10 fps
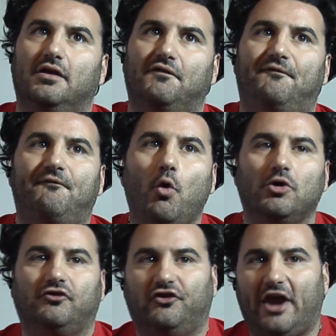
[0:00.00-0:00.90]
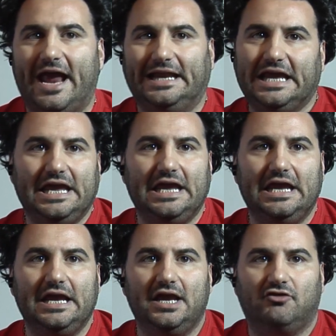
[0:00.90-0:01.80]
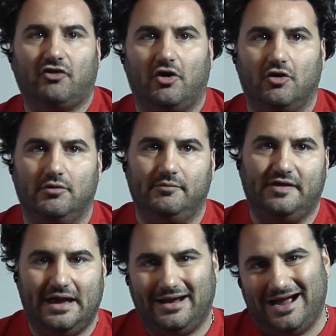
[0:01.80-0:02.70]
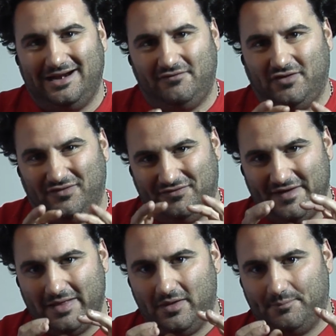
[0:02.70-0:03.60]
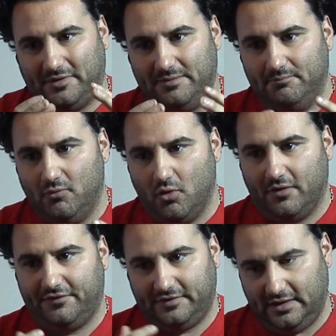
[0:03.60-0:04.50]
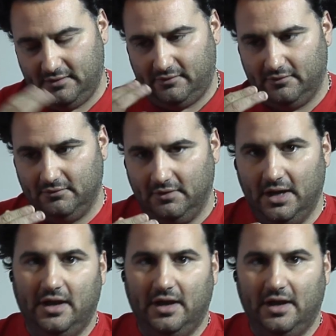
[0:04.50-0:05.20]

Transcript: 4chan-y terms that kind of developed and morphed into